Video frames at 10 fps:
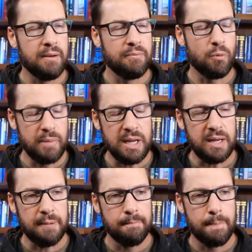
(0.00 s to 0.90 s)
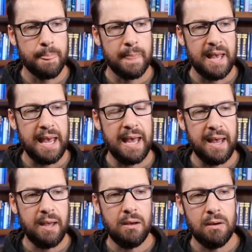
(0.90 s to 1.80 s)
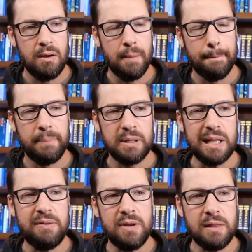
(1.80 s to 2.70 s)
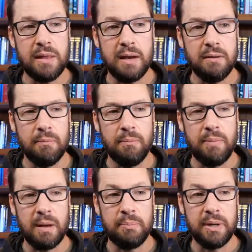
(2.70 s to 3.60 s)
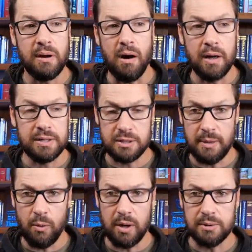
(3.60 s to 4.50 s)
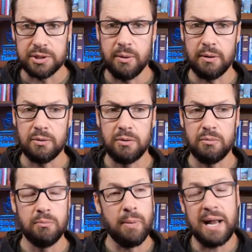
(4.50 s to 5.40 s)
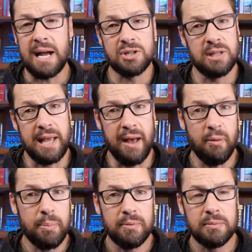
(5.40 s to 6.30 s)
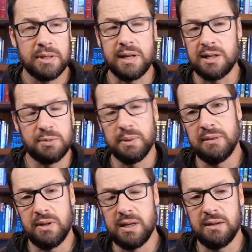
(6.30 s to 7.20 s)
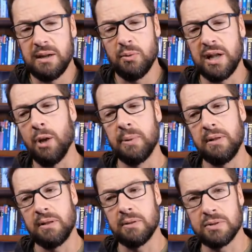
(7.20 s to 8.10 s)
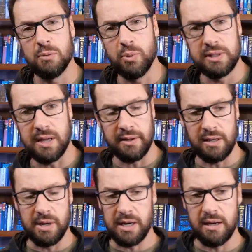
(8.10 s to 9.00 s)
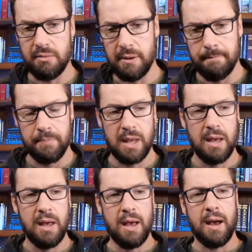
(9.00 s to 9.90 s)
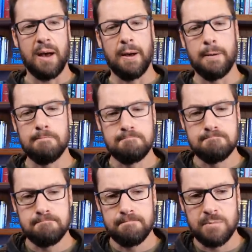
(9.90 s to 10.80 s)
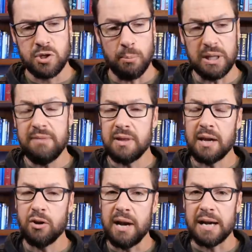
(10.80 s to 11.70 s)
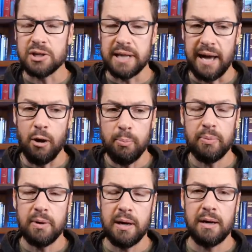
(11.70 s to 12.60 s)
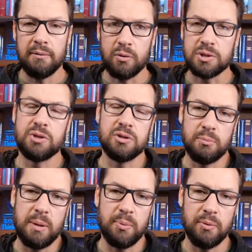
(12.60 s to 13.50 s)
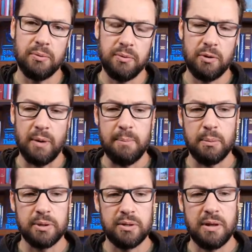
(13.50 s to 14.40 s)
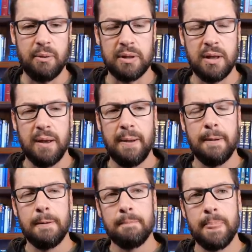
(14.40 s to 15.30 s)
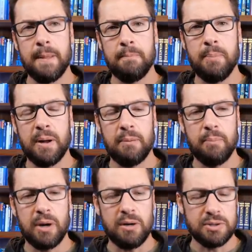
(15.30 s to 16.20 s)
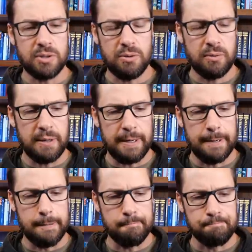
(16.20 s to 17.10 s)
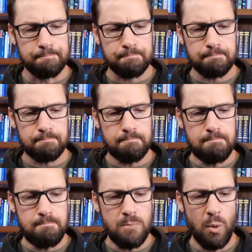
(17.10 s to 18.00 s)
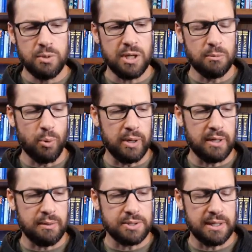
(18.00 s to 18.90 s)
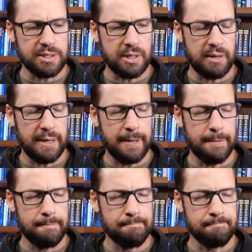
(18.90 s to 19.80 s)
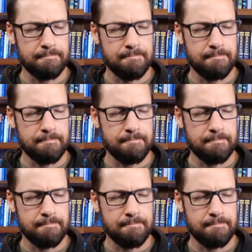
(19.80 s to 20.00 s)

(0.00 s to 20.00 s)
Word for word: for me, a believing that that being honest about what I was going through might actually help, because I just believed it didn't, it wouldn't help anything. There point in telling anybody anything. Um, so believing that it could actually help, and of course choosing people, the right people to do that with, but but also, um, what was the other point I was trying to share? Um,